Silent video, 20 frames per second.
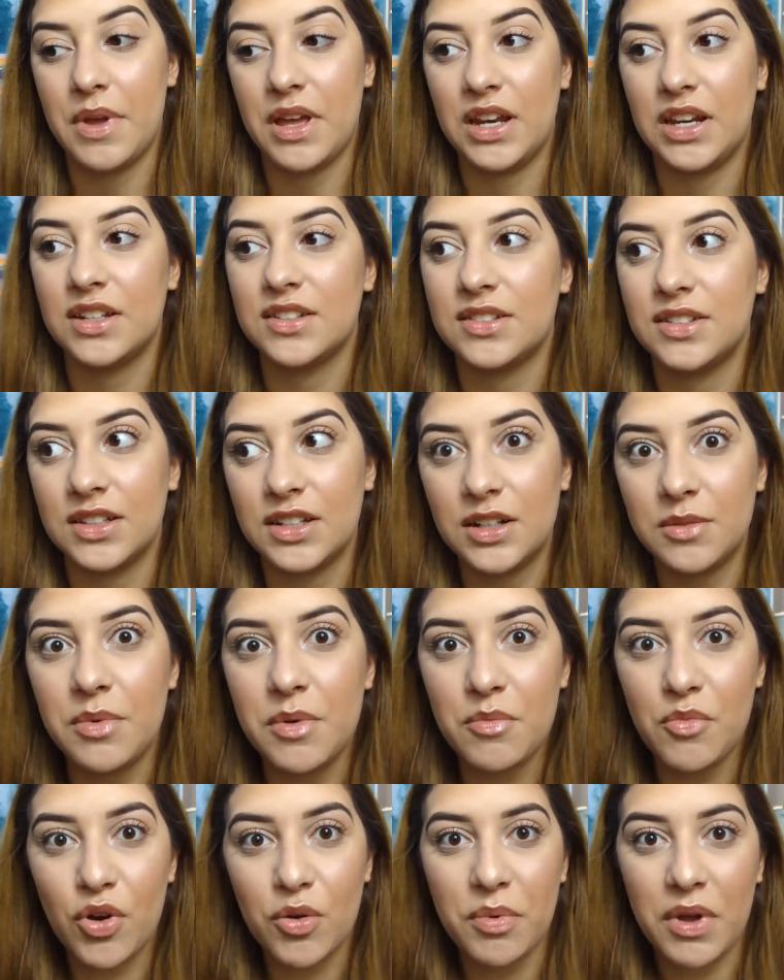It is a little
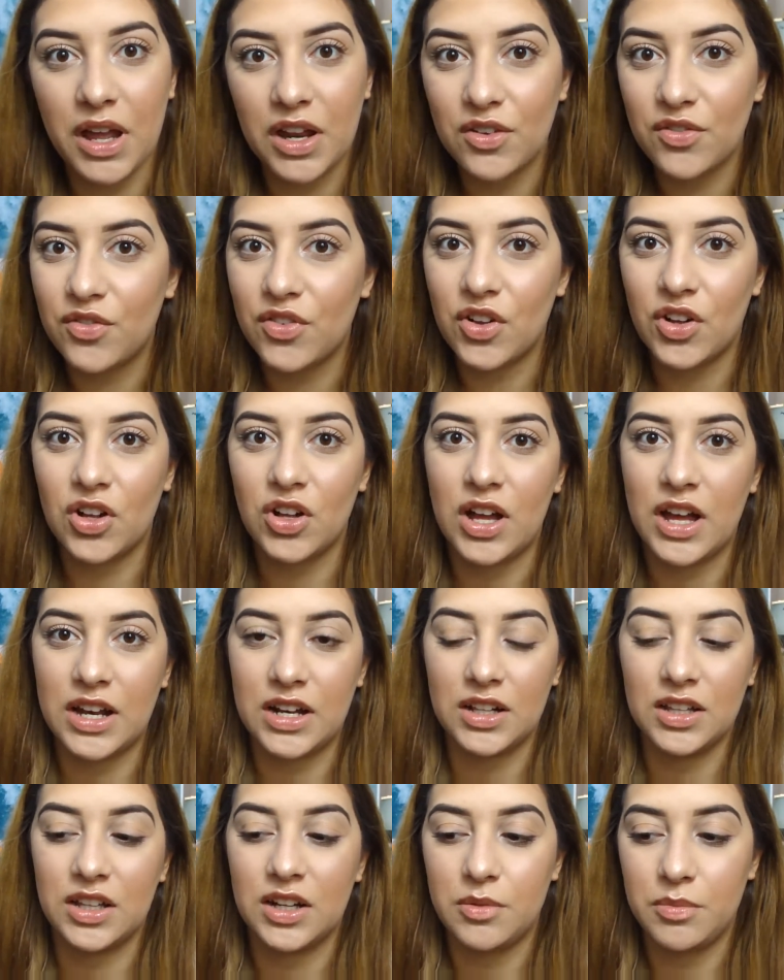bit more painful
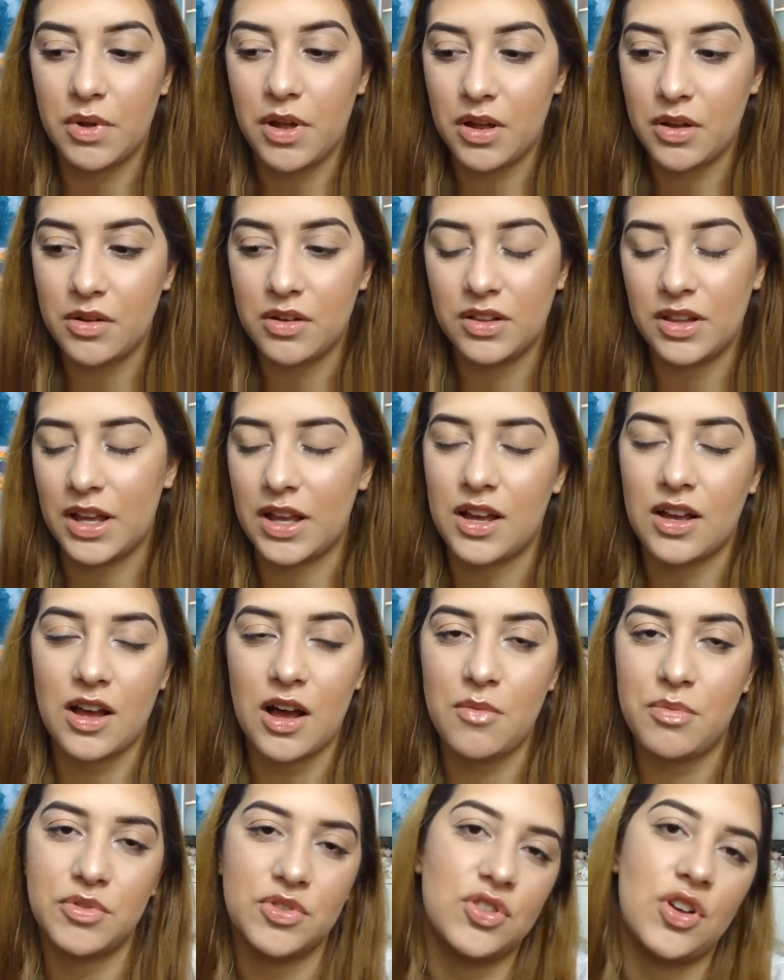and a little bit like a
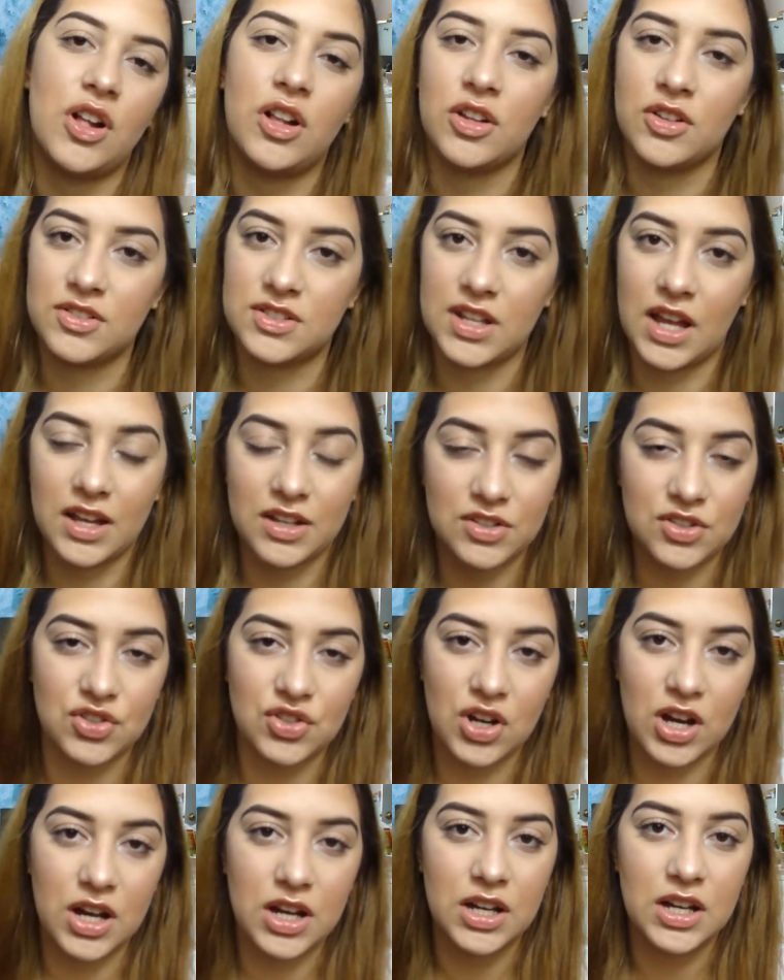couple dollars
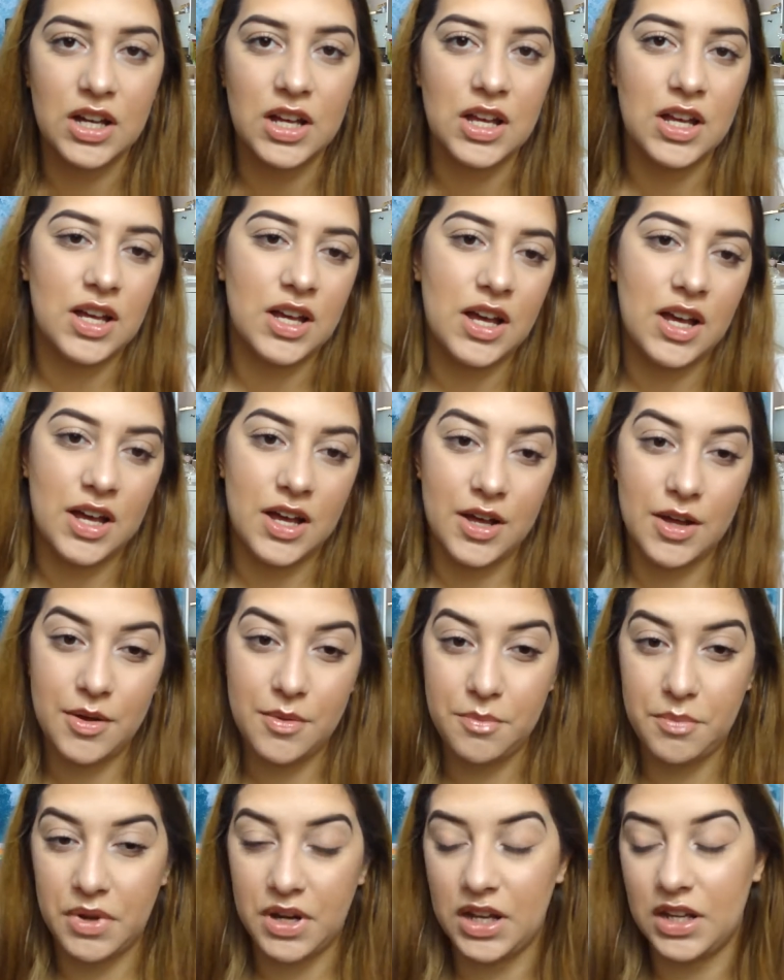extra,
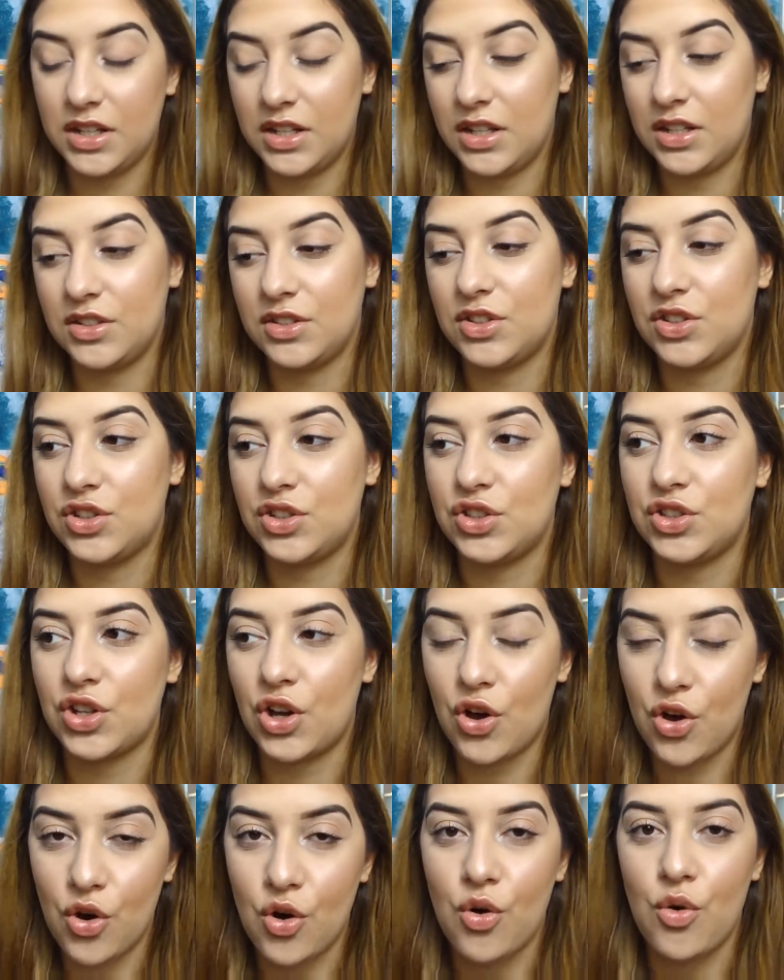but it is
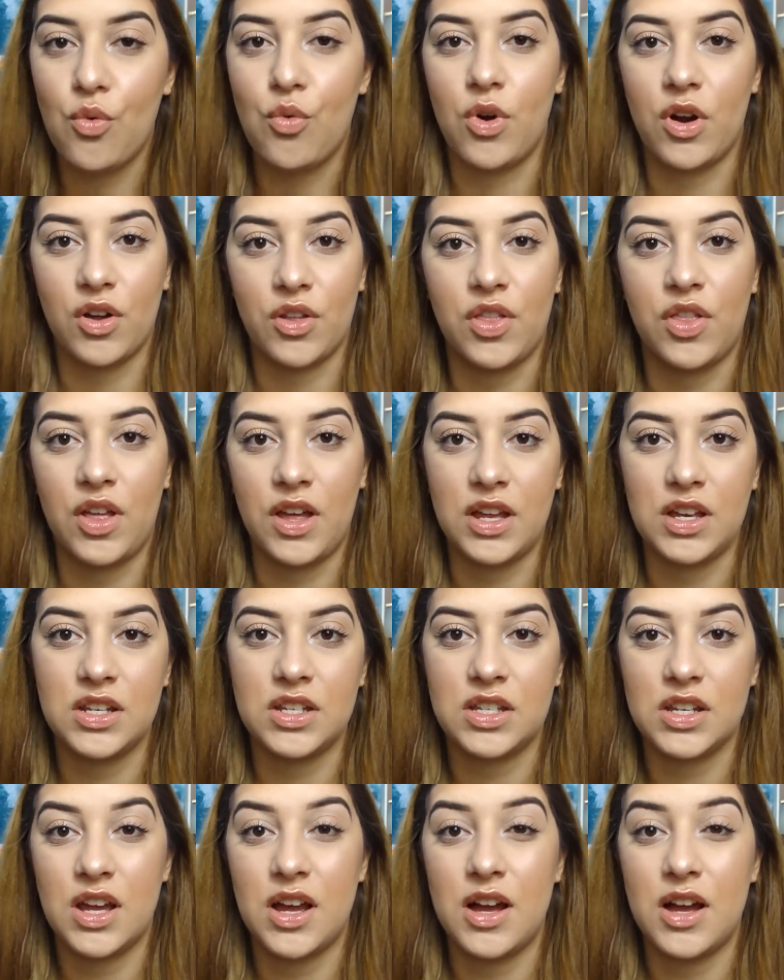so worth it,